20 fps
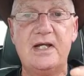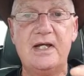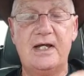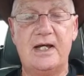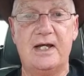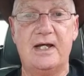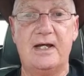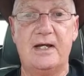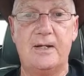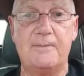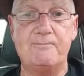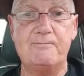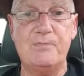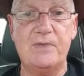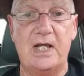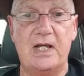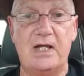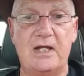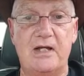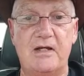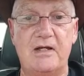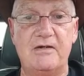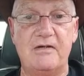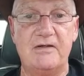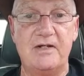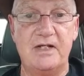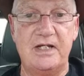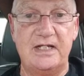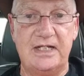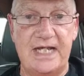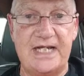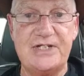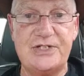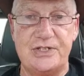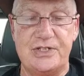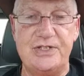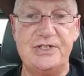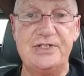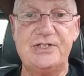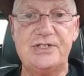
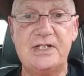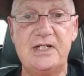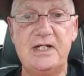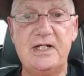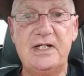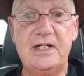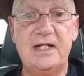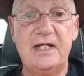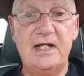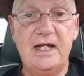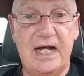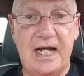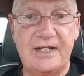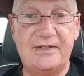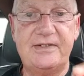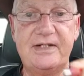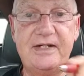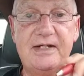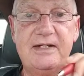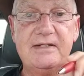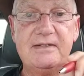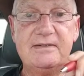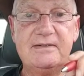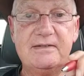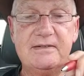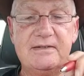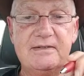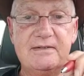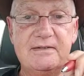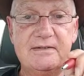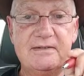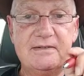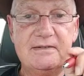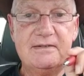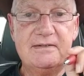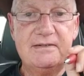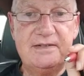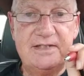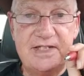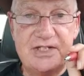elections under
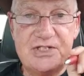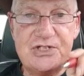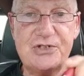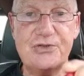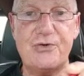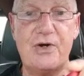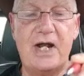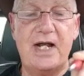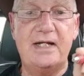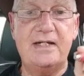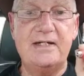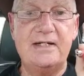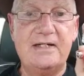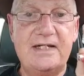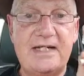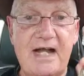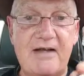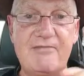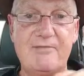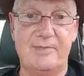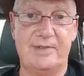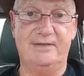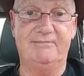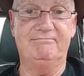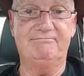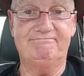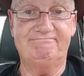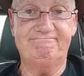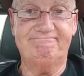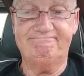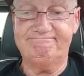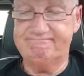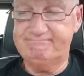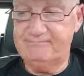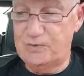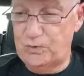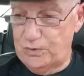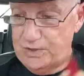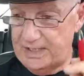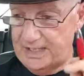the Australian government.
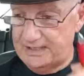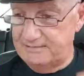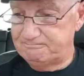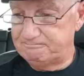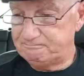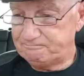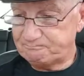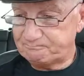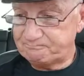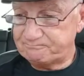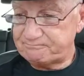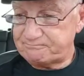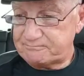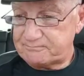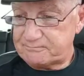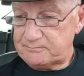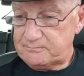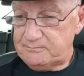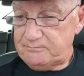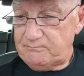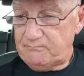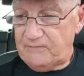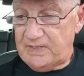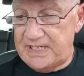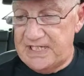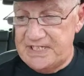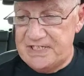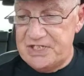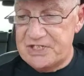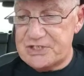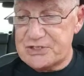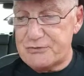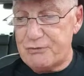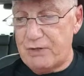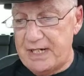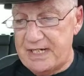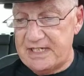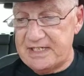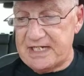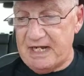Okay, in the
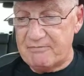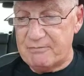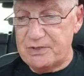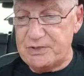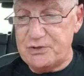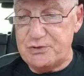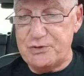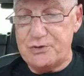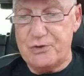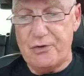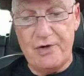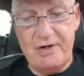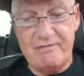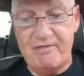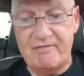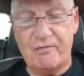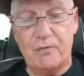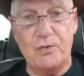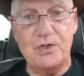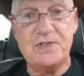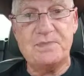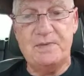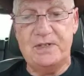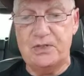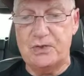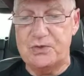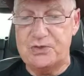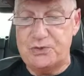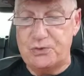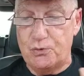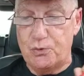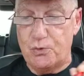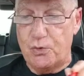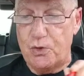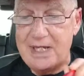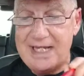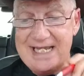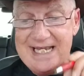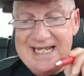Australian government, you do not have a voice because your